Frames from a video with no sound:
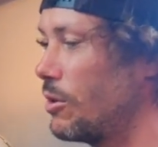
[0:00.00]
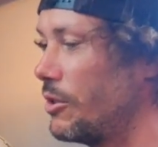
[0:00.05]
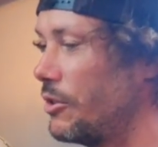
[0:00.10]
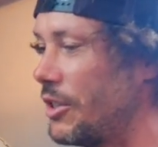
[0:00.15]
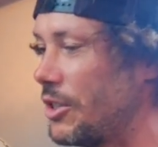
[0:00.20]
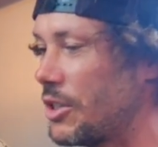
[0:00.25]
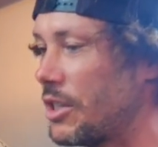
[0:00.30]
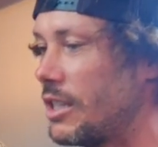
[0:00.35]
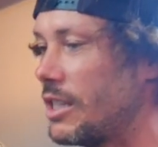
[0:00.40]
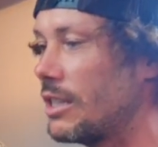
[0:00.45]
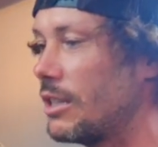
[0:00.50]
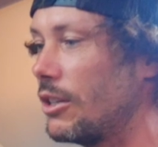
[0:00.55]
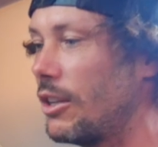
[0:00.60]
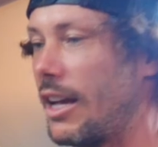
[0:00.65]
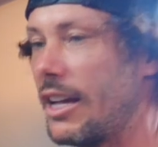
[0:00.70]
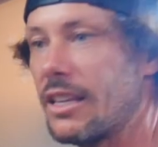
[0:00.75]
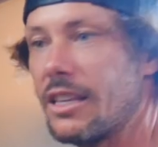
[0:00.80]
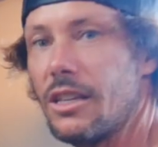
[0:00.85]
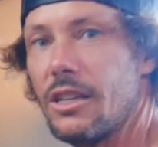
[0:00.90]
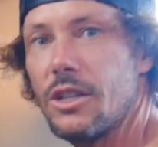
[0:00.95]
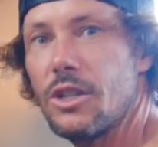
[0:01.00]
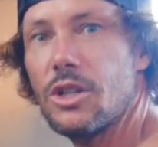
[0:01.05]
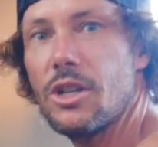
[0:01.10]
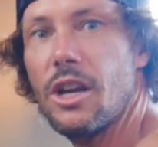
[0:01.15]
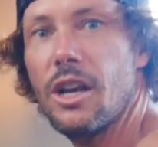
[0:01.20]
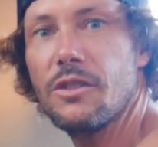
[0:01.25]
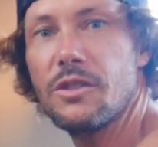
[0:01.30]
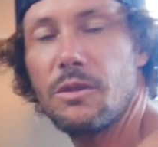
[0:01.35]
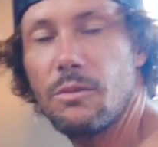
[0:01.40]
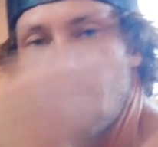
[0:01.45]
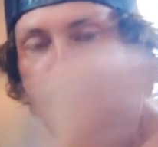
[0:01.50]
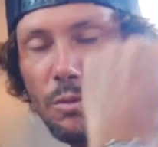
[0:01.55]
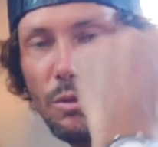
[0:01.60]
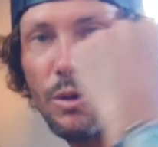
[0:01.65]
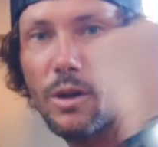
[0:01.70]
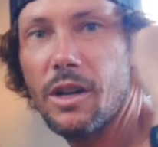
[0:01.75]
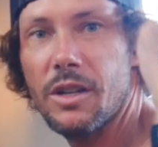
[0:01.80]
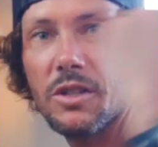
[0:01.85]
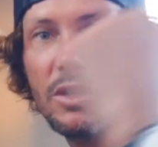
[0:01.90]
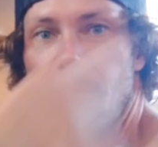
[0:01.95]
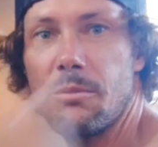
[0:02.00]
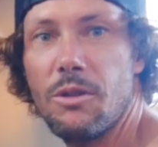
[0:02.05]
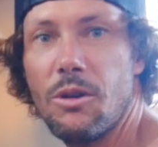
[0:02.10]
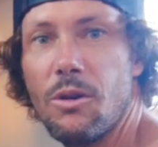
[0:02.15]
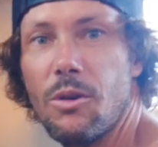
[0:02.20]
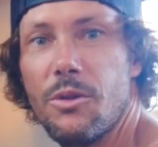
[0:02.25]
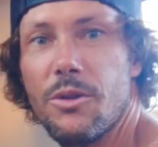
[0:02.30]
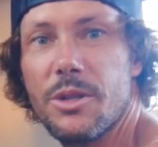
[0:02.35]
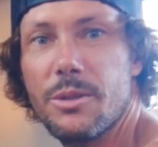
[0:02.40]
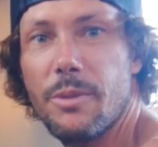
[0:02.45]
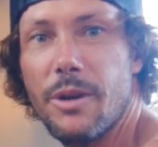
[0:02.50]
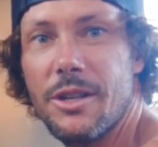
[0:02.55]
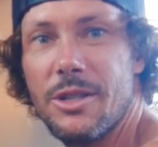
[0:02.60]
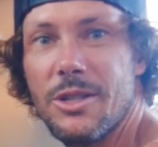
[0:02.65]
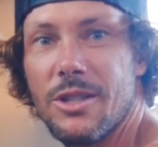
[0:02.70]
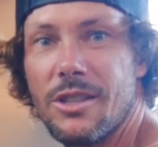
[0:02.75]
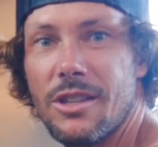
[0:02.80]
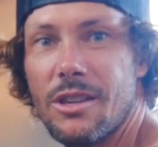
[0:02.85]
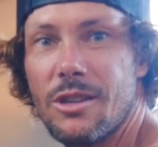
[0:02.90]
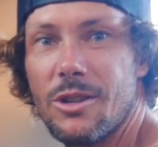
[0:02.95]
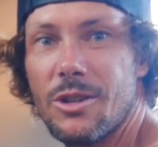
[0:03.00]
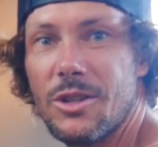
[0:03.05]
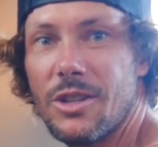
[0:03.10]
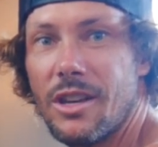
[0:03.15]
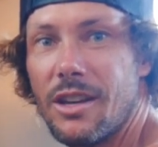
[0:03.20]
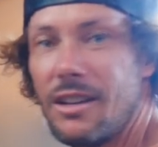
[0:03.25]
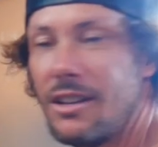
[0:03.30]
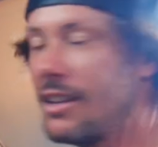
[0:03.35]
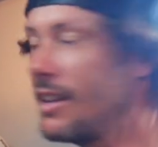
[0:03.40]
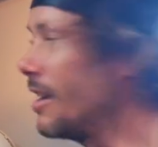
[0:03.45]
And these are these little IKEA shells. You remember we got some that hold the spices on the other side?